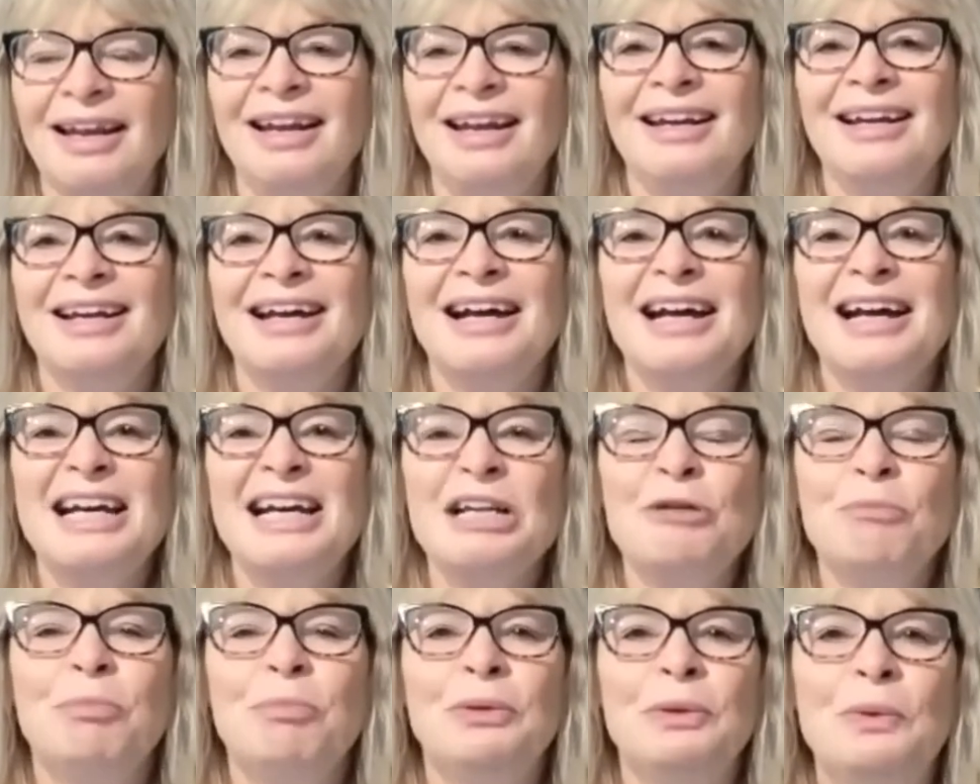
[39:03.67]
and it
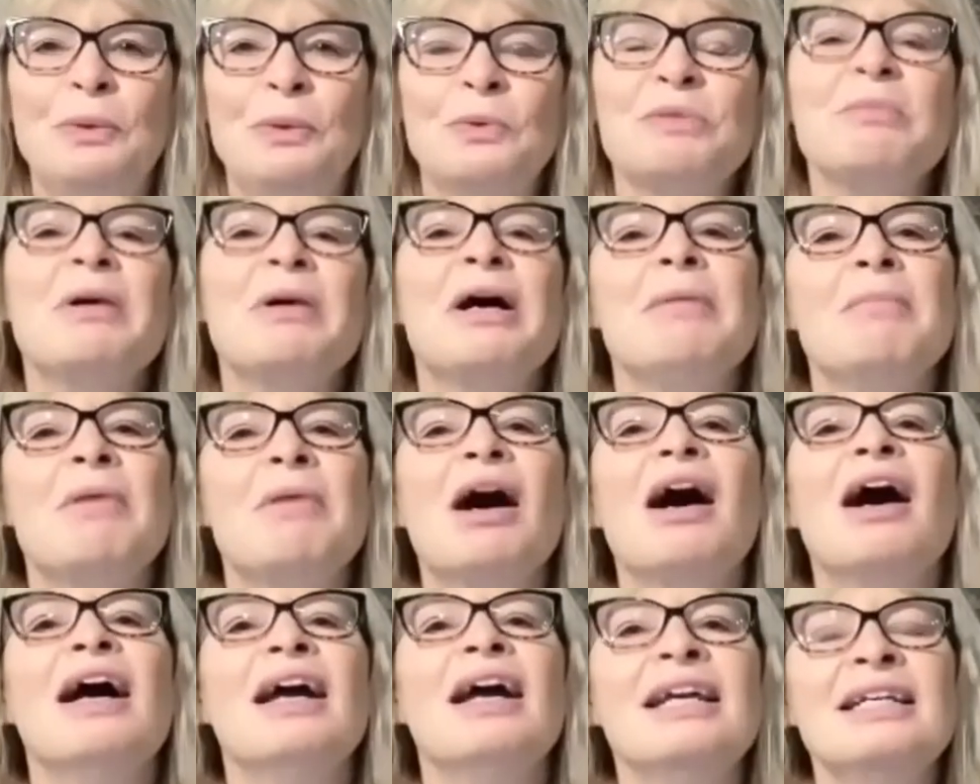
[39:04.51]
kind of blows my
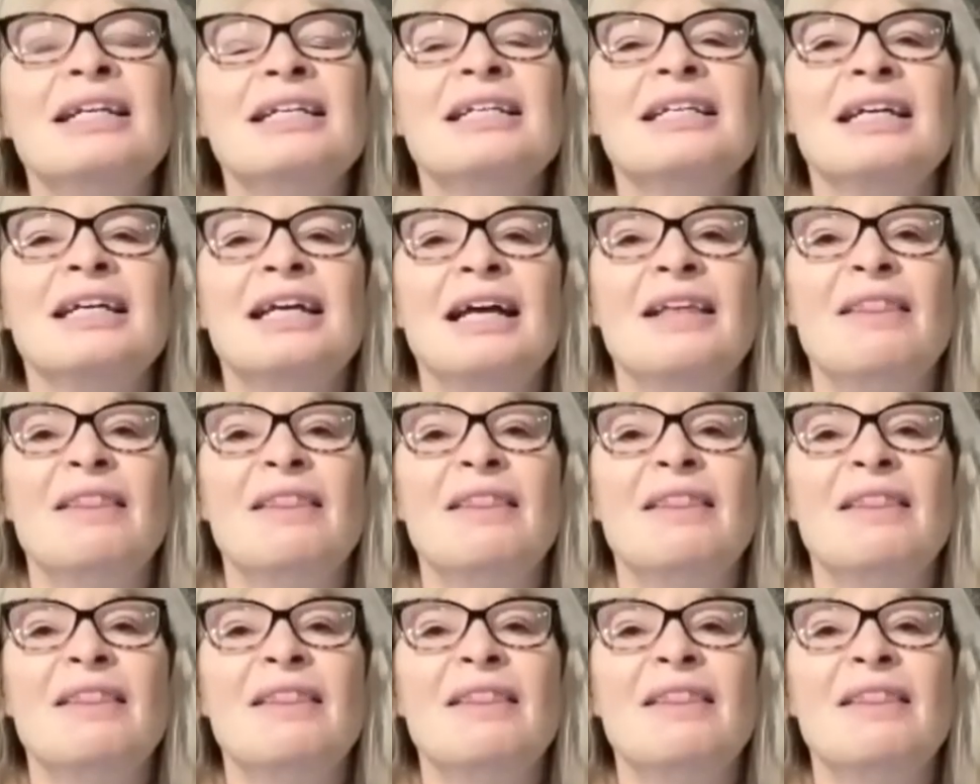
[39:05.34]
mind